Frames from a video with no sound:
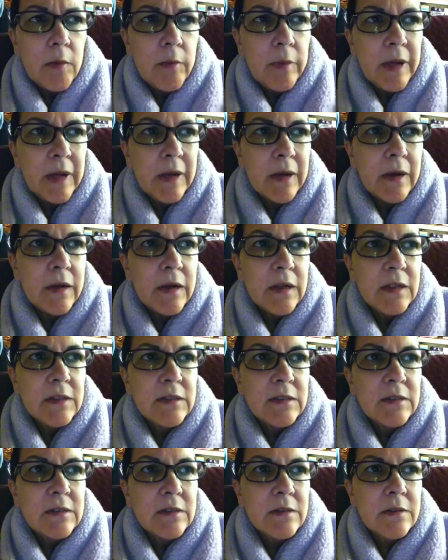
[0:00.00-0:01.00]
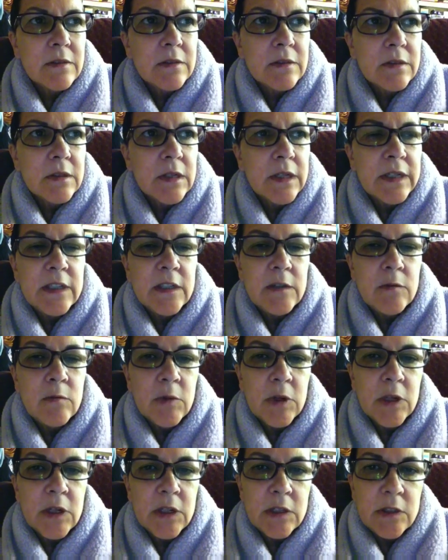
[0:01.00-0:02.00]
because I didn't
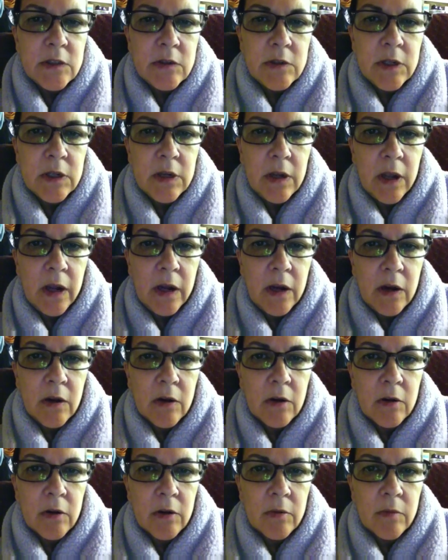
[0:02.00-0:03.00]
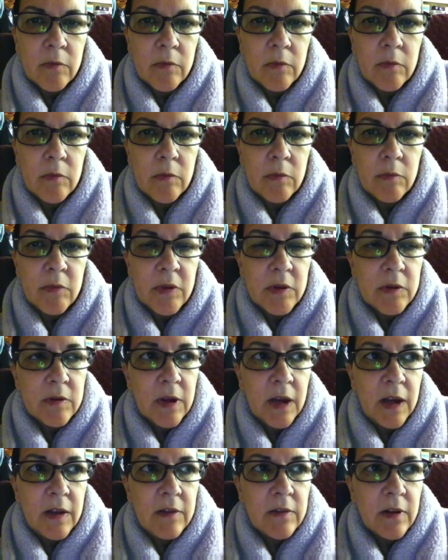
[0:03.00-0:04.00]
want to do it in anger.
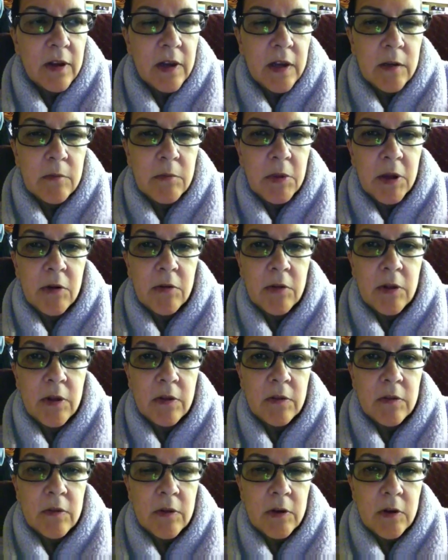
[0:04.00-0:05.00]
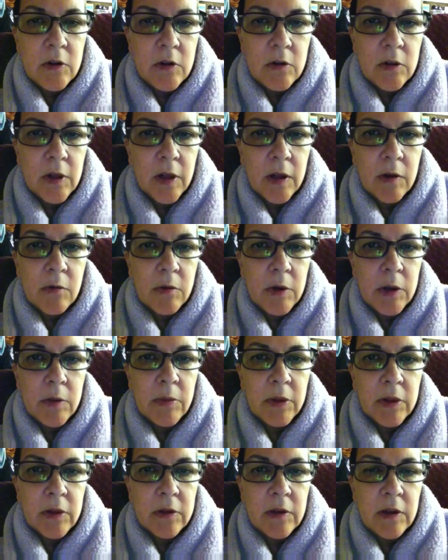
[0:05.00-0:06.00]
Besides, I had better things to do, like
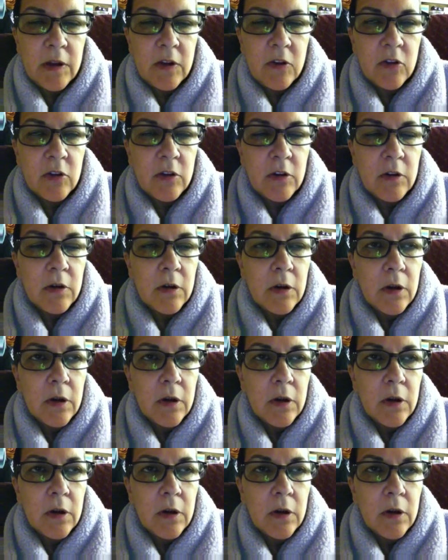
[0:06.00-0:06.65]
rehabilitation.